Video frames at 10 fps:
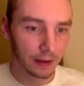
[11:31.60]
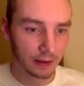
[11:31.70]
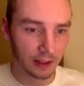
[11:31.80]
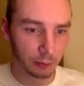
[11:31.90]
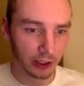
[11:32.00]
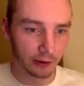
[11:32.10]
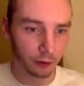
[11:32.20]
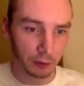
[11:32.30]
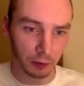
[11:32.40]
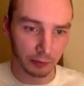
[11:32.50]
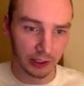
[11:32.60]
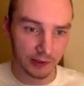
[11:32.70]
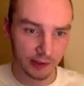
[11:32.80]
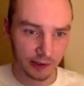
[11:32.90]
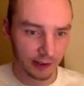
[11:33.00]
Keep all that code in one place.
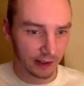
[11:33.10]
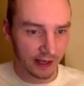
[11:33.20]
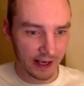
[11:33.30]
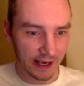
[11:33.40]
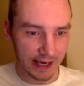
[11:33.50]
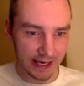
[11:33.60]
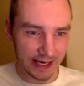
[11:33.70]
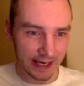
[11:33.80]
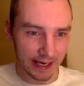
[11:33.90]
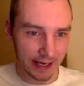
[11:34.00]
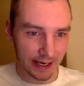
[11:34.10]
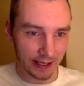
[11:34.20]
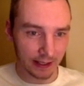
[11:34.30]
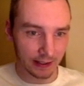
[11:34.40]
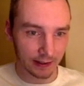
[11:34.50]

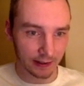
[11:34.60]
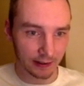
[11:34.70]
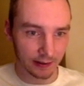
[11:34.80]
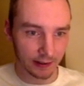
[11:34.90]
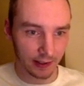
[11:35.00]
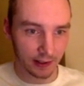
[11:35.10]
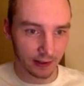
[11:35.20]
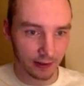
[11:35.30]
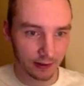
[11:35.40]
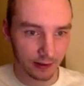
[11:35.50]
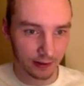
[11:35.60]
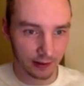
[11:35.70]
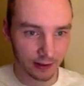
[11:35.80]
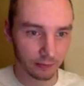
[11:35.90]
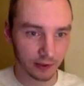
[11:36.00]
And it's here,
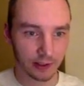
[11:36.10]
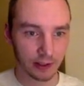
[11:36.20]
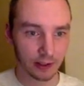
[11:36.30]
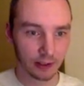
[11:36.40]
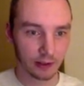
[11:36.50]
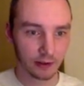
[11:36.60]
and we say,